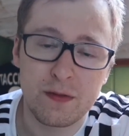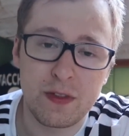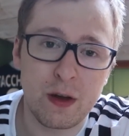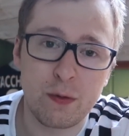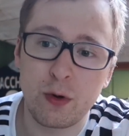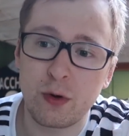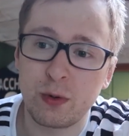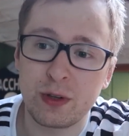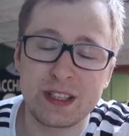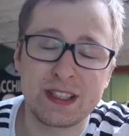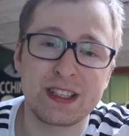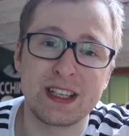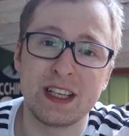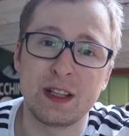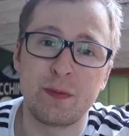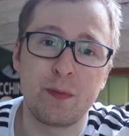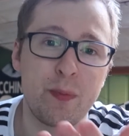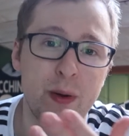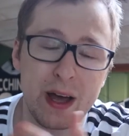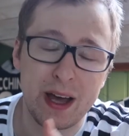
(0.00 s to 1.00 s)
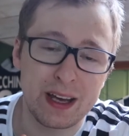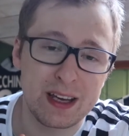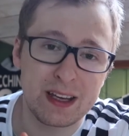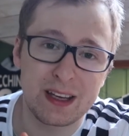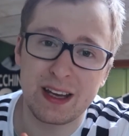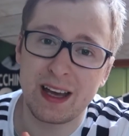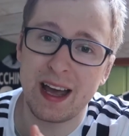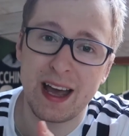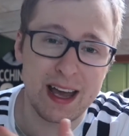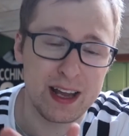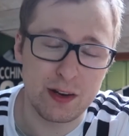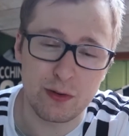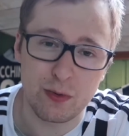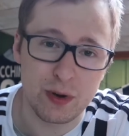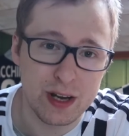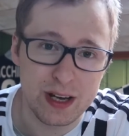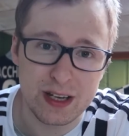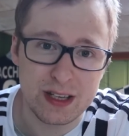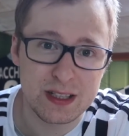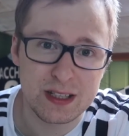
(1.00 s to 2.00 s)
Then we will sit back
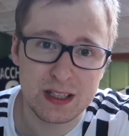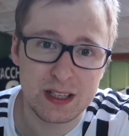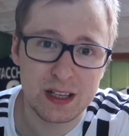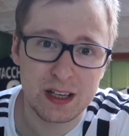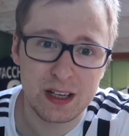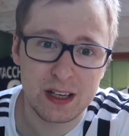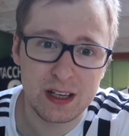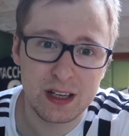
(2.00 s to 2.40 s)
anyways.